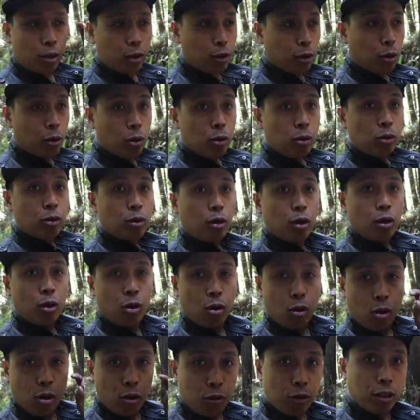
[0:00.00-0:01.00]
growth
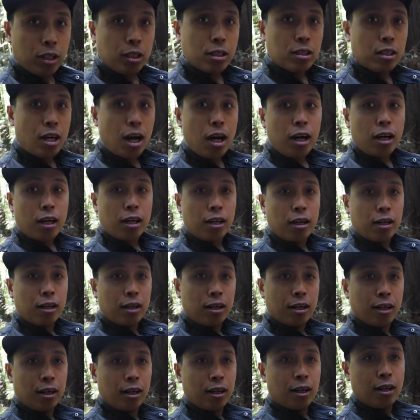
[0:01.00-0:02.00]
over the stock
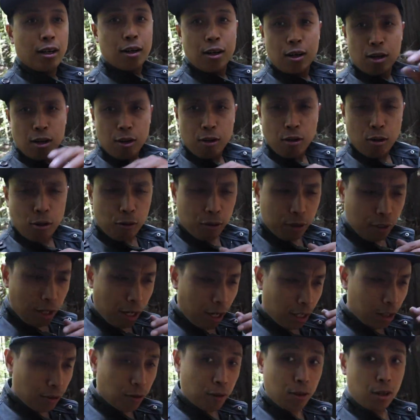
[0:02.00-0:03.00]
over the
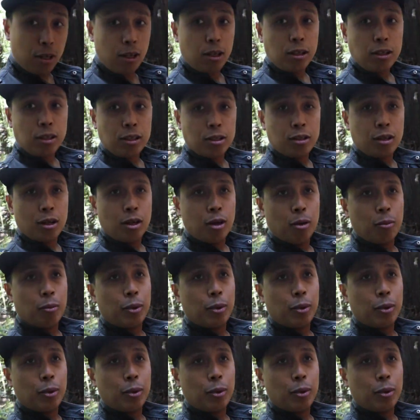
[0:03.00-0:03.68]
next few years.